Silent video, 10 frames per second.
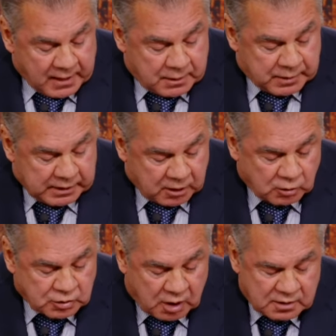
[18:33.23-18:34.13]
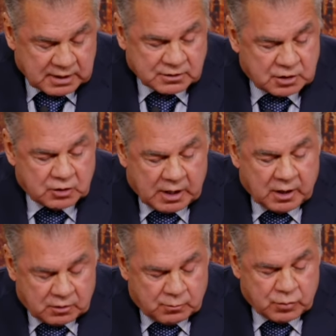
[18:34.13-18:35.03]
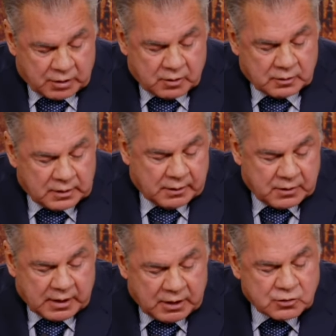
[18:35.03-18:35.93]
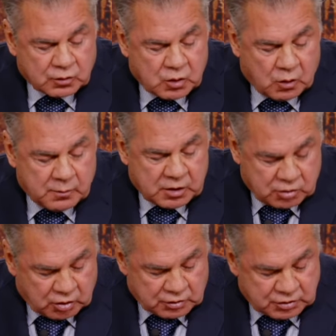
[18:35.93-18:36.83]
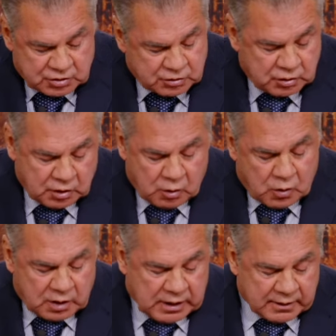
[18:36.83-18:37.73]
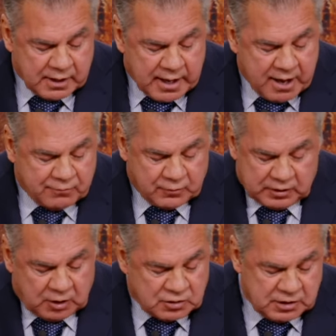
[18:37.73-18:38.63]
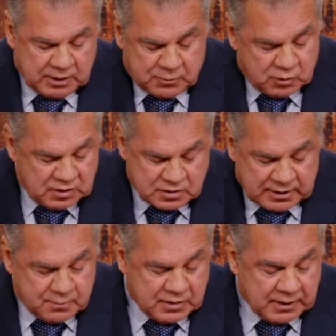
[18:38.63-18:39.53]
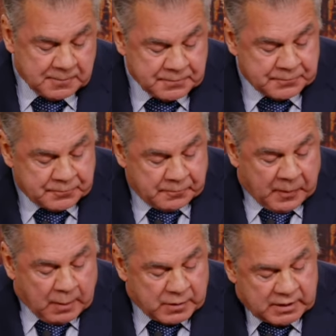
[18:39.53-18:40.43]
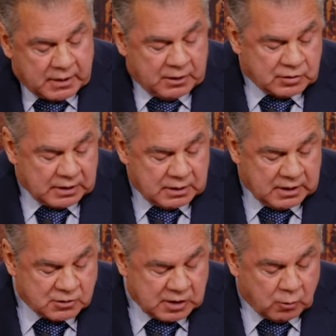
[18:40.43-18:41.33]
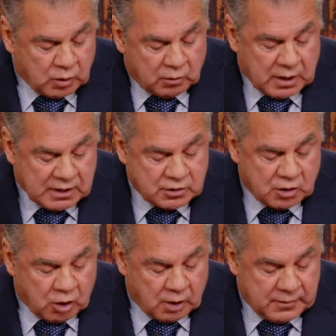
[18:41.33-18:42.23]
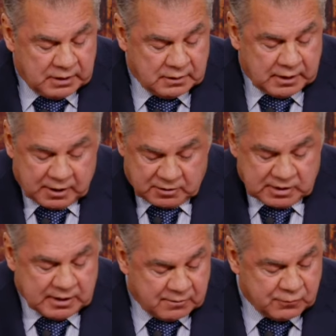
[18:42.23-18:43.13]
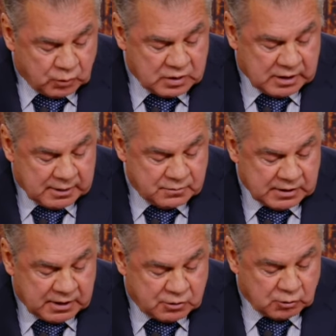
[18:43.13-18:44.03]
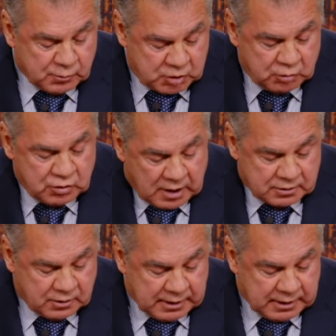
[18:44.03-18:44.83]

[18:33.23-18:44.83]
But he goes on and says that it, eh, brother, uh, the angel told him the church is just going to go on like they have for years and keep doing the same thing. But then he said this: there will arise an army, and they said that four times. The angel to Dr.